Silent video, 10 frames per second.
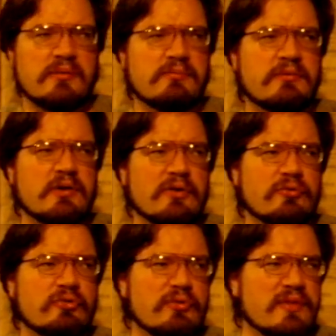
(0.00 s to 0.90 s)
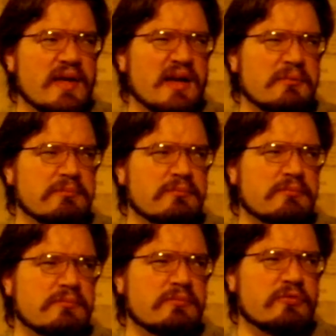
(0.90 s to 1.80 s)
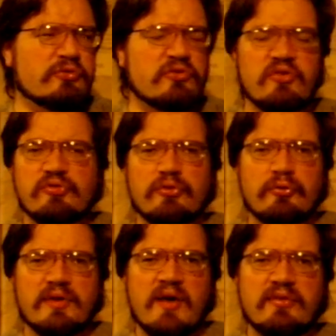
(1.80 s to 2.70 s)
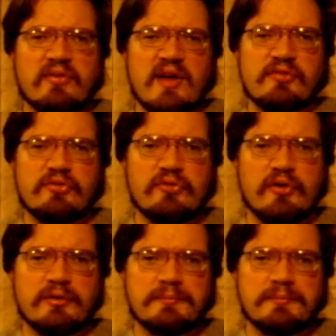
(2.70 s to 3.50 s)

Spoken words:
you know, do their statistical calculations on.